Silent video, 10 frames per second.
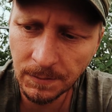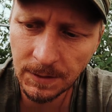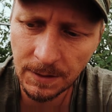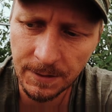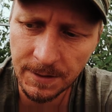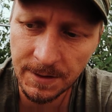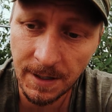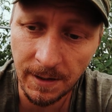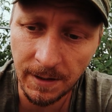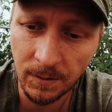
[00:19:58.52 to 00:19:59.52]
just
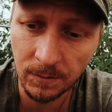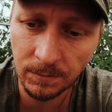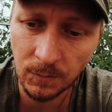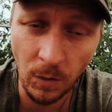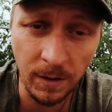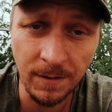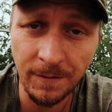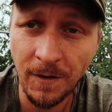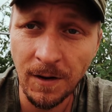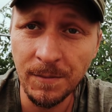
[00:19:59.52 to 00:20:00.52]
say, work on the
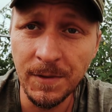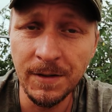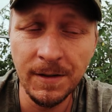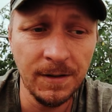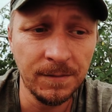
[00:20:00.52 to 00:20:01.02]
farm and,